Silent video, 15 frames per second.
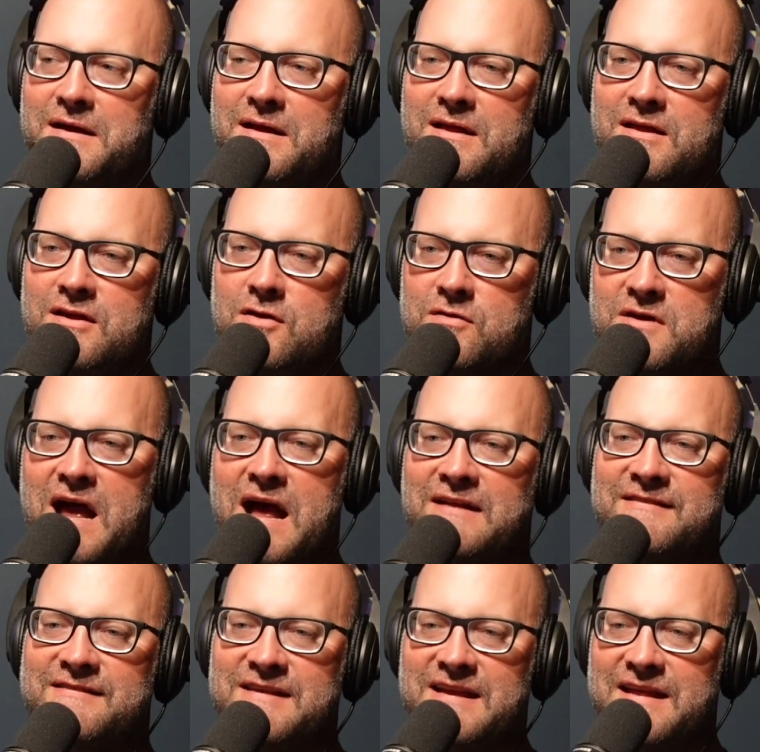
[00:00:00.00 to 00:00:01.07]
you're not
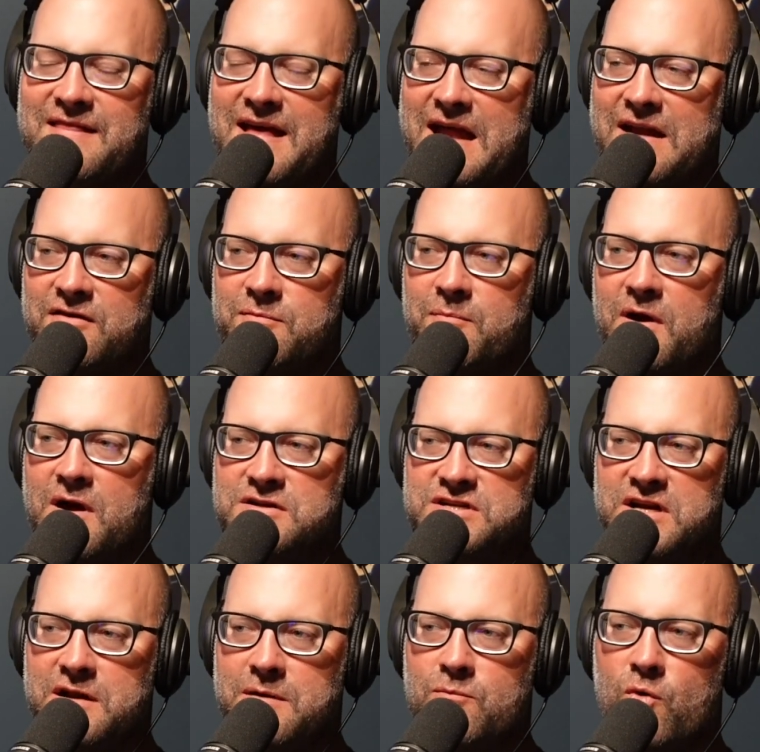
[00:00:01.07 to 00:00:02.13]
seeing that as much
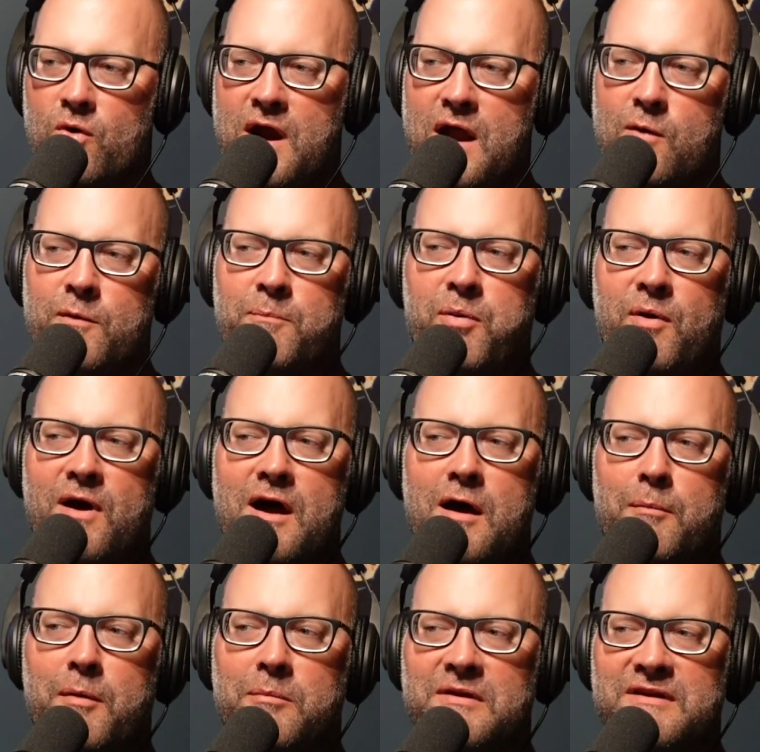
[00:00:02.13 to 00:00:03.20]
anymore. I would
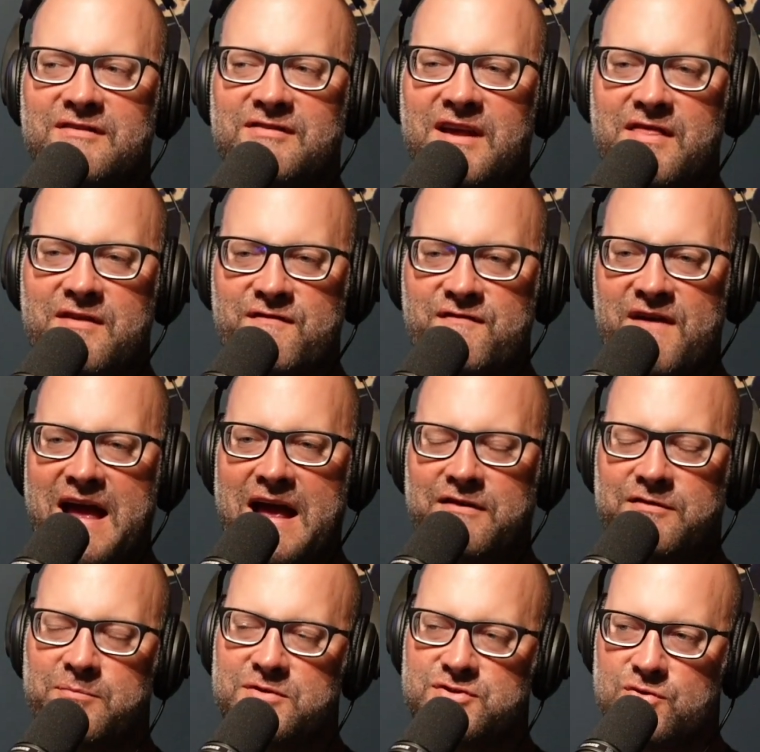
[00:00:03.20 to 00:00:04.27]
probably say the
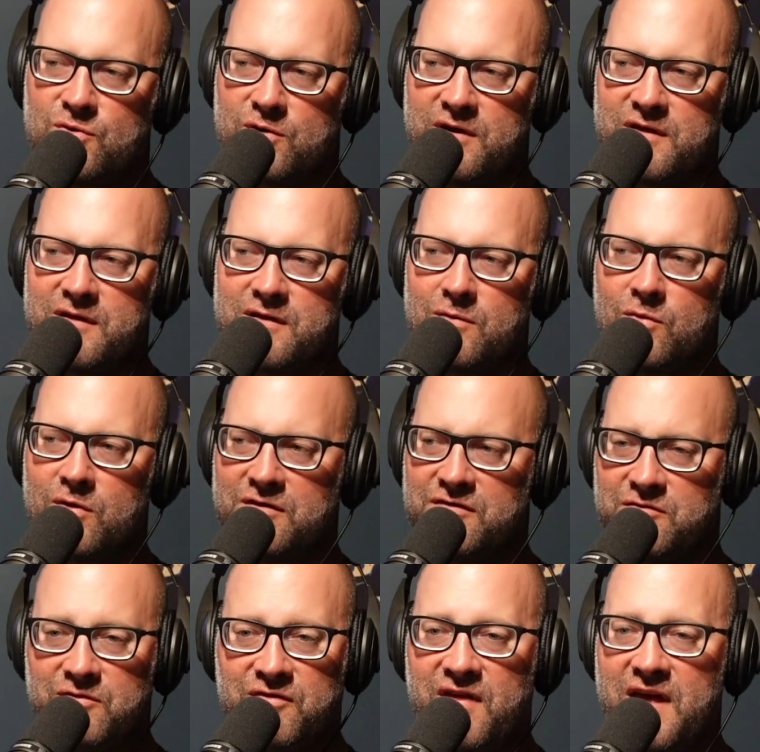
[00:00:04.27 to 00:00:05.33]
vast majority of the
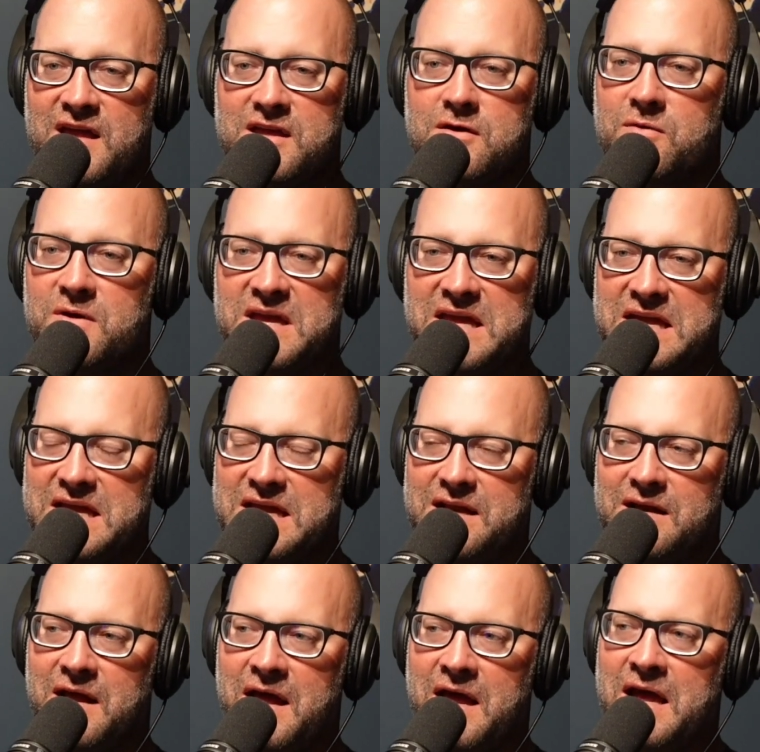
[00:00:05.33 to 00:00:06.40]
oysters that you eat
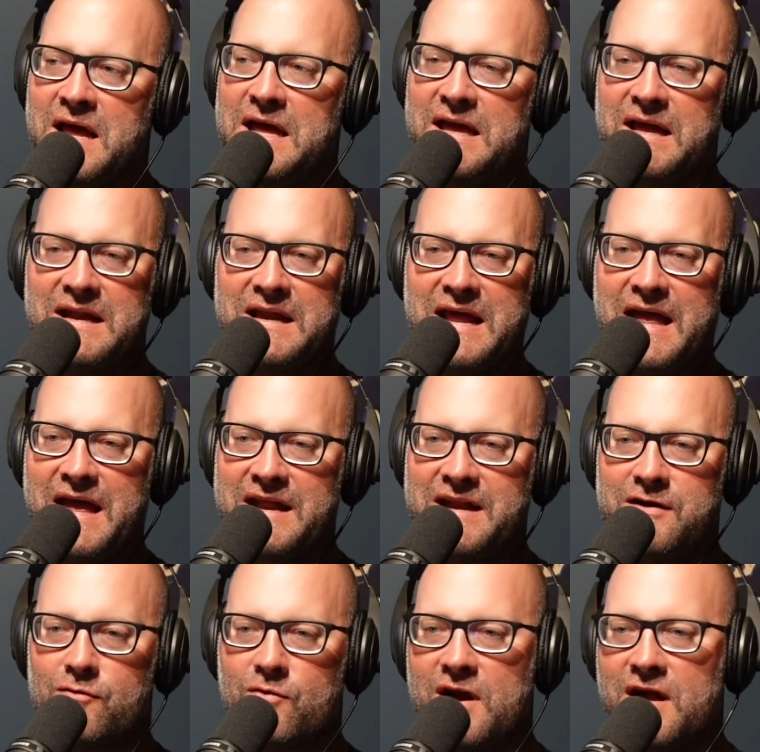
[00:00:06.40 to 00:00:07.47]
in
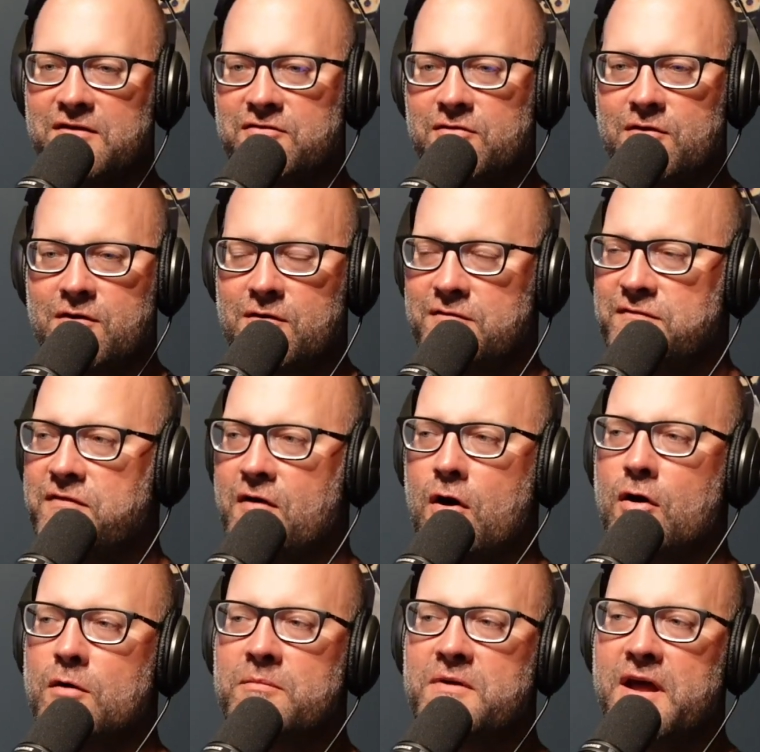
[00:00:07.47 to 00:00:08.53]
any restaurant are
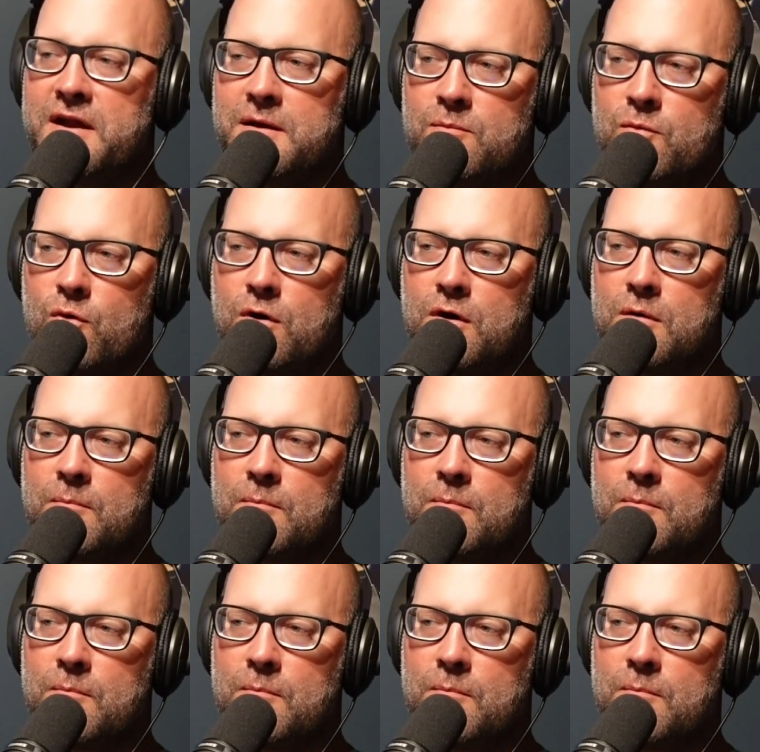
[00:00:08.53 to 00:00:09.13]
farmed anymore.